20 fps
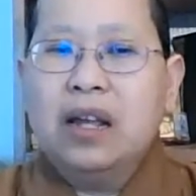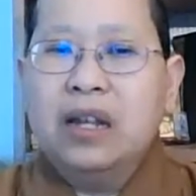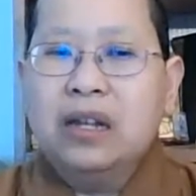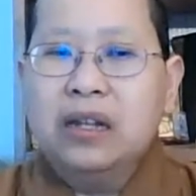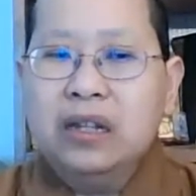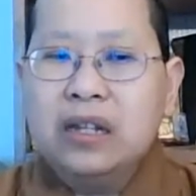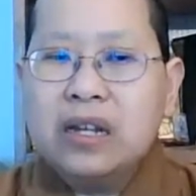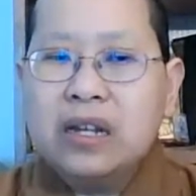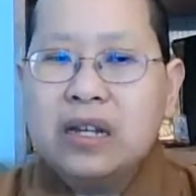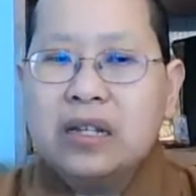
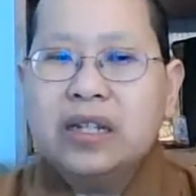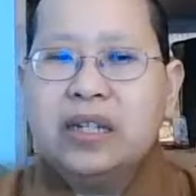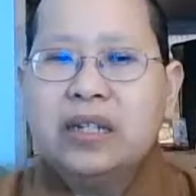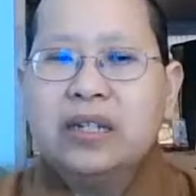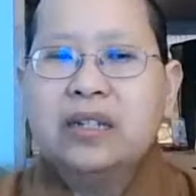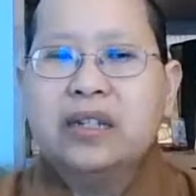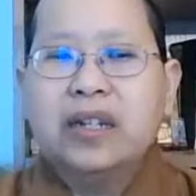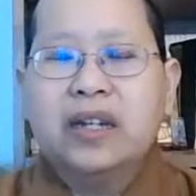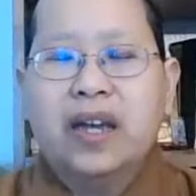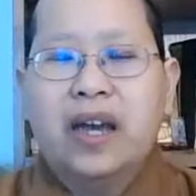
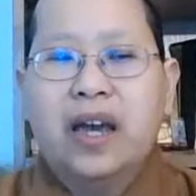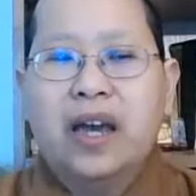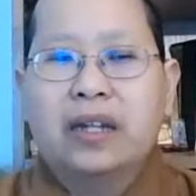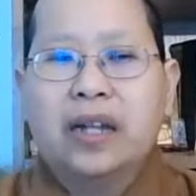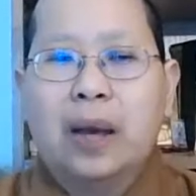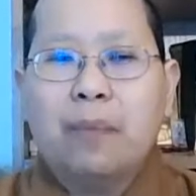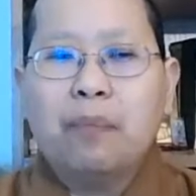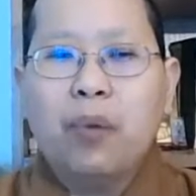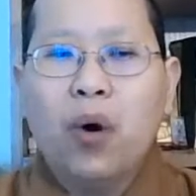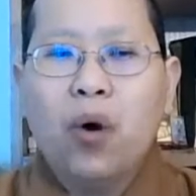Learning
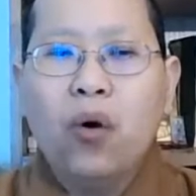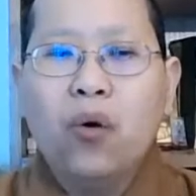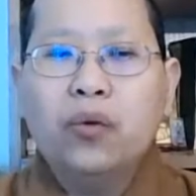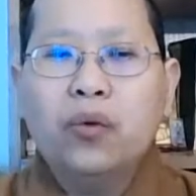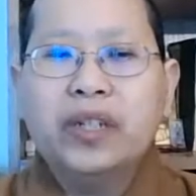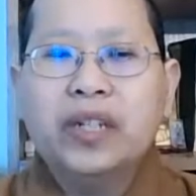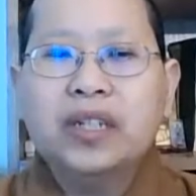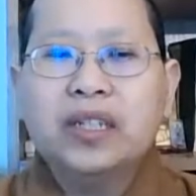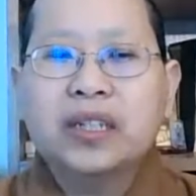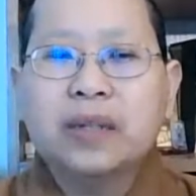and
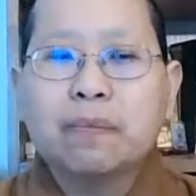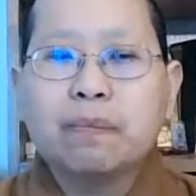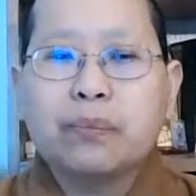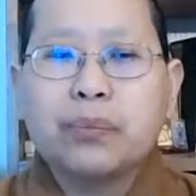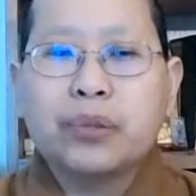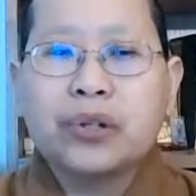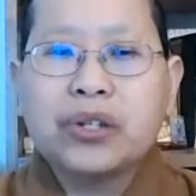upholding the